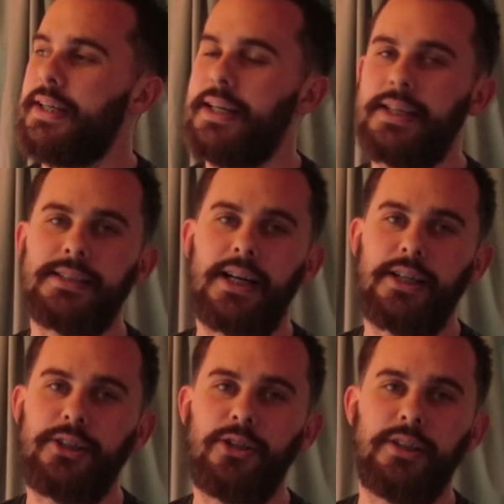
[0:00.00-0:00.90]
It is
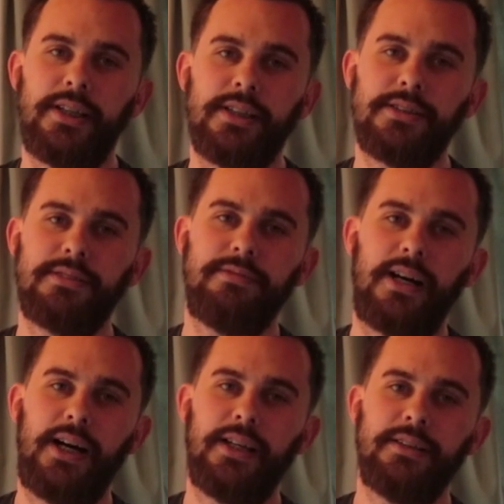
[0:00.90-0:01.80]
our youngest
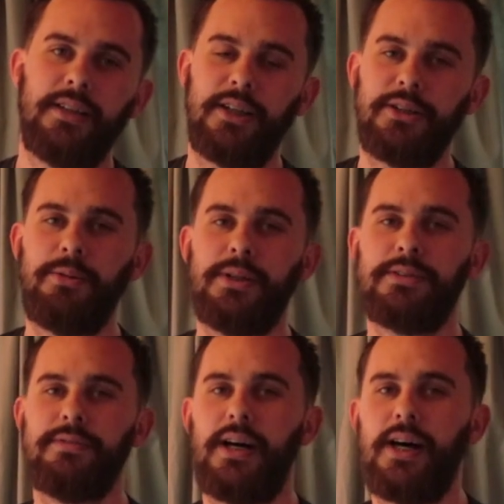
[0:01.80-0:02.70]
van, our
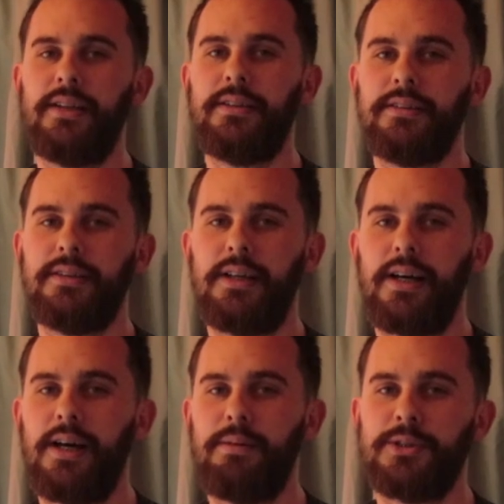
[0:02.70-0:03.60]
newest van,
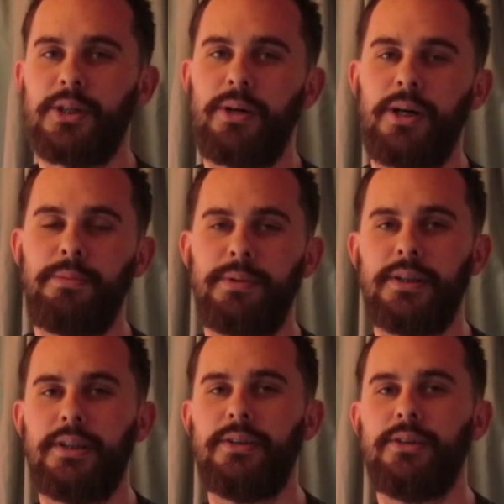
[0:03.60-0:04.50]
so we're
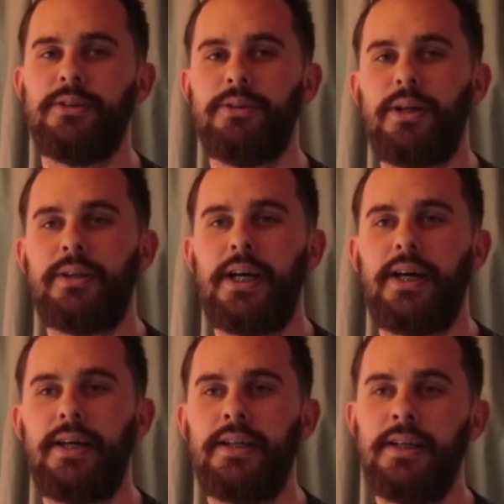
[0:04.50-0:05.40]
hoping that it'll do
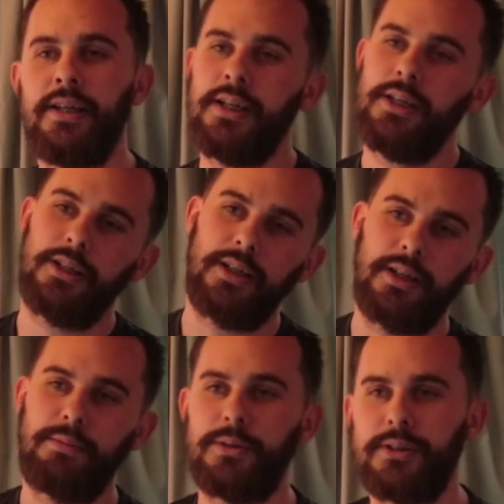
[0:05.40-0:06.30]
okay,
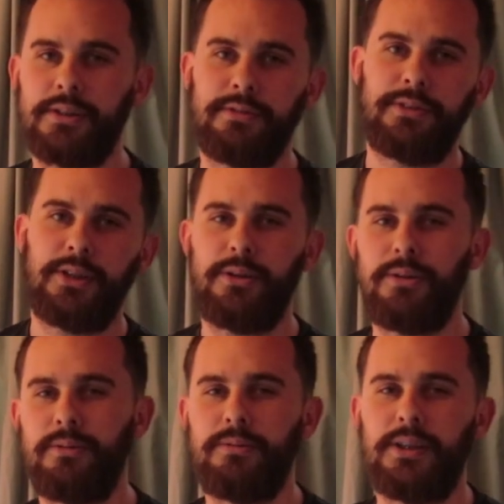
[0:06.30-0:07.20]
but there's a
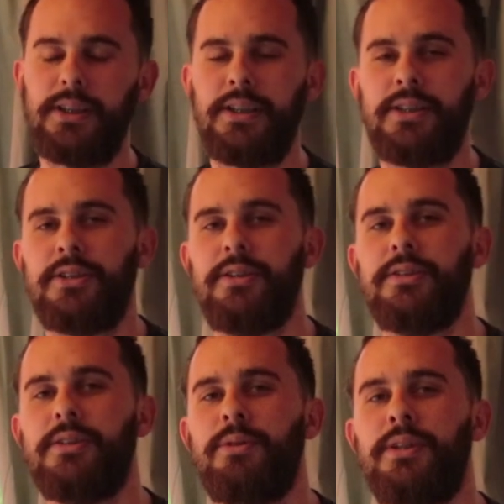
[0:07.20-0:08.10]
few little
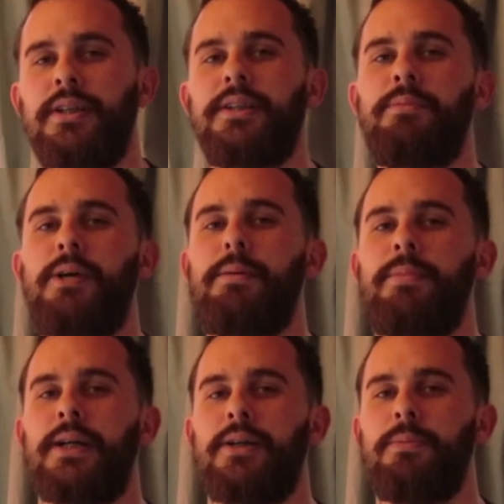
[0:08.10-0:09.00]
issues that we think they might
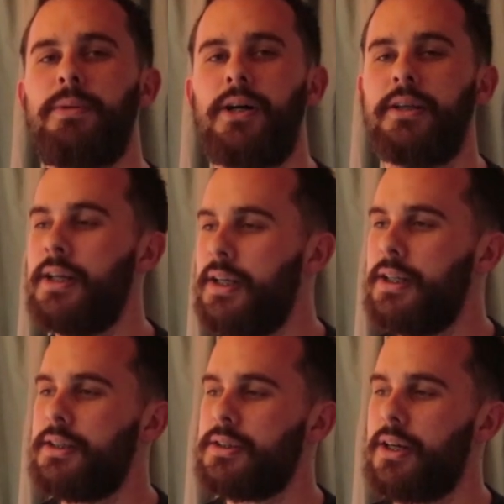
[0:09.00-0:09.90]
pick up on.
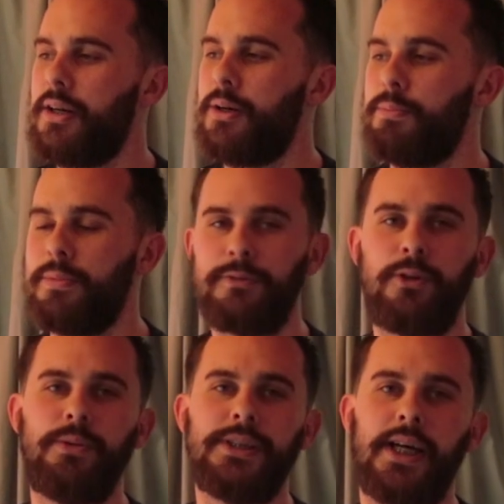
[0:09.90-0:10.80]
So
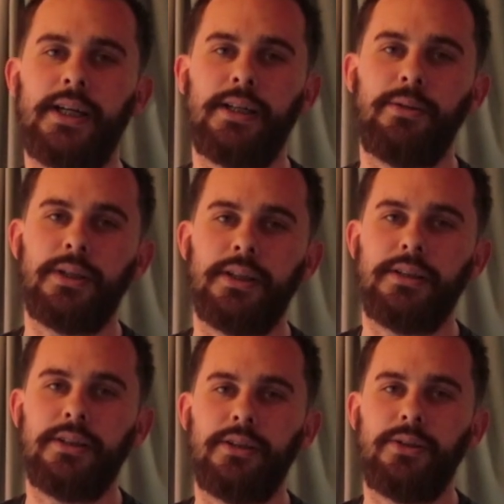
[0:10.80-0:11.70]
before we take it, we're going to
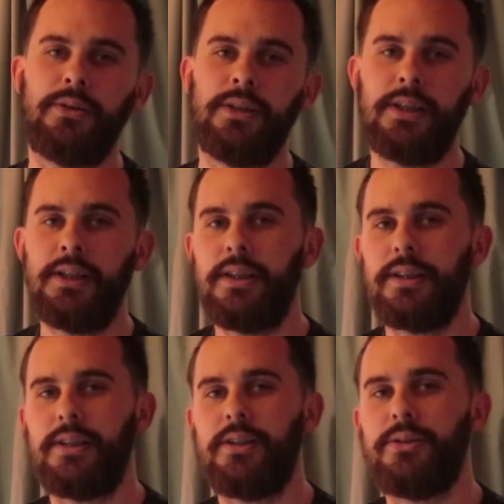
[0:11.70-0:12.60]
do
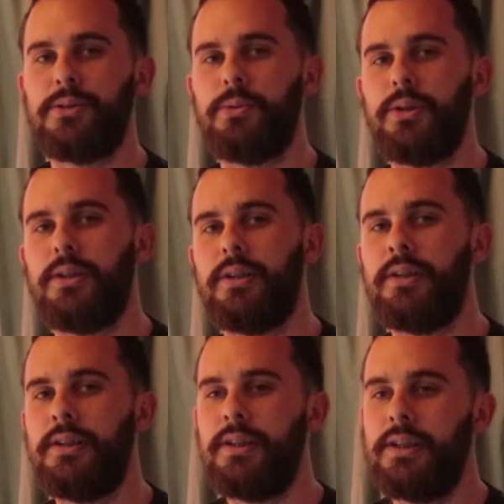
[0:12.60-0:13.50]
the usual